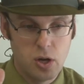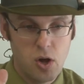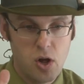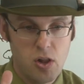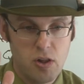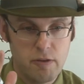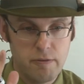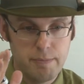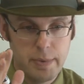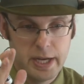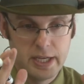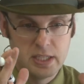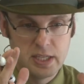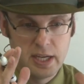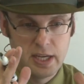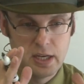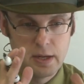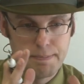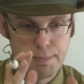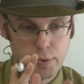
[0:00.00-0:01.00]
all of my
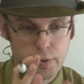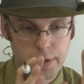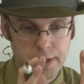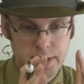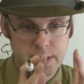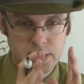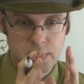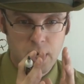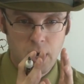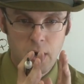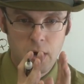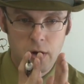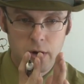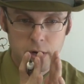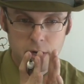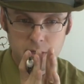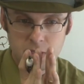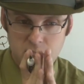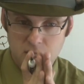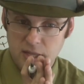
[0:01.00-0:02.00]
data points
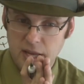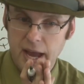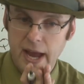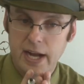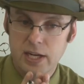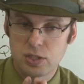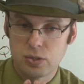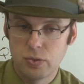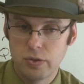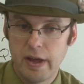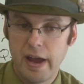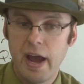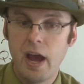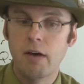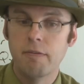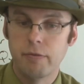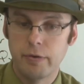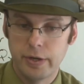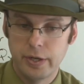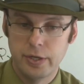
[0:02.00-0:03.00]
are to the actual
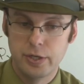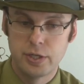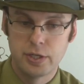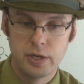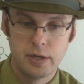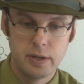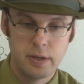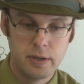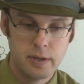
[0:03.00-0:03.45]
average.